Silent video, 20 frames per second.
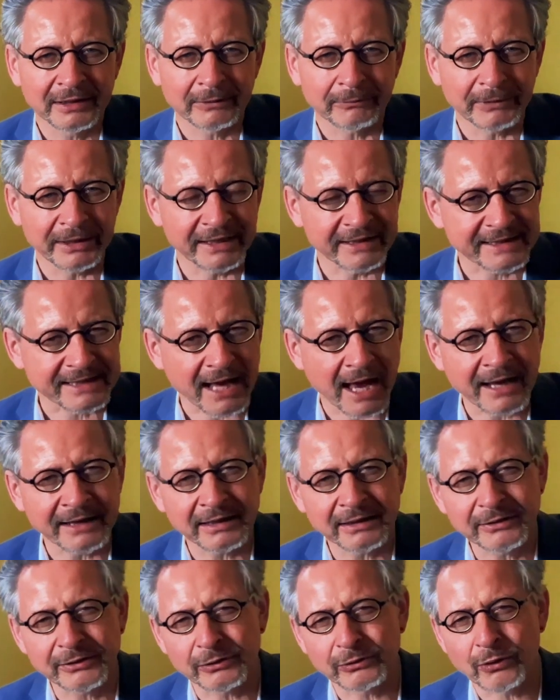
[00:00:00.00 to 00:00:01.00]
we
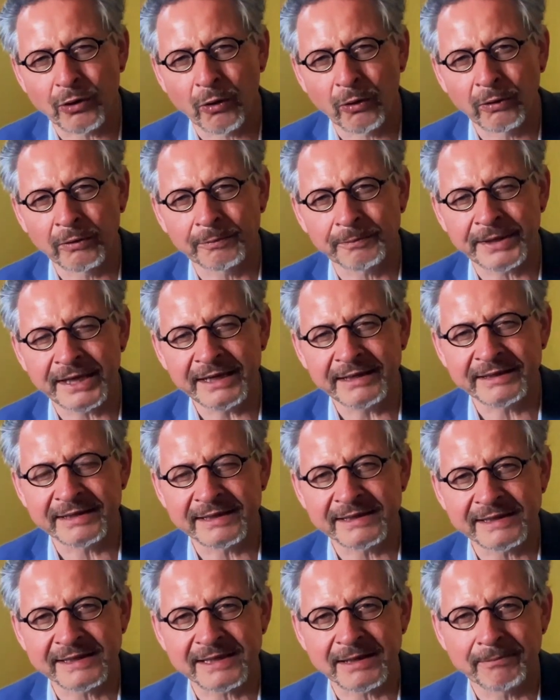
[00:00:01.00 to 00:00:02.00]
decided to call
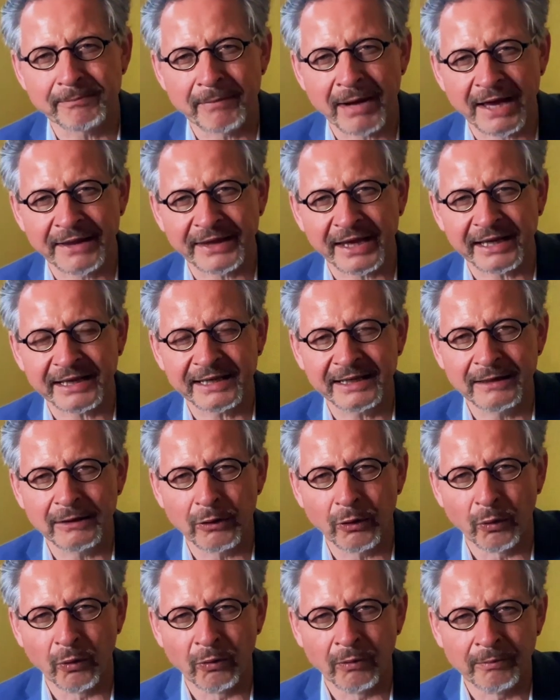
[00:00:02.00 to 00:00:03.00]
Peter's
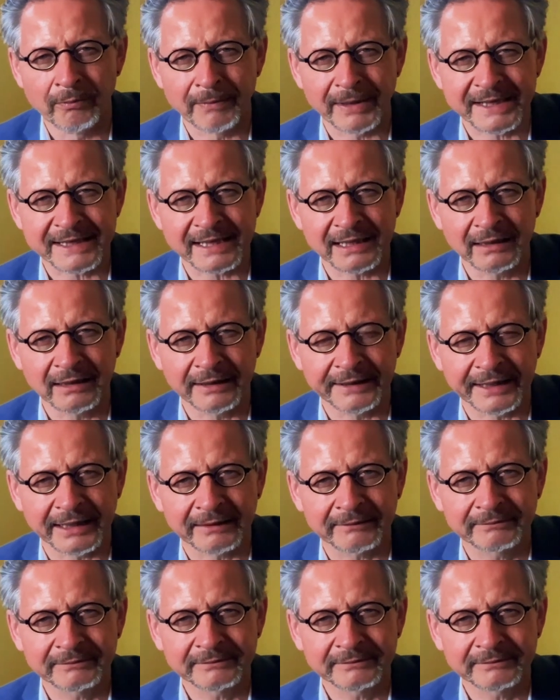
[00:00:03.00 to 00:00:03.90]
mother-in-law Matilda.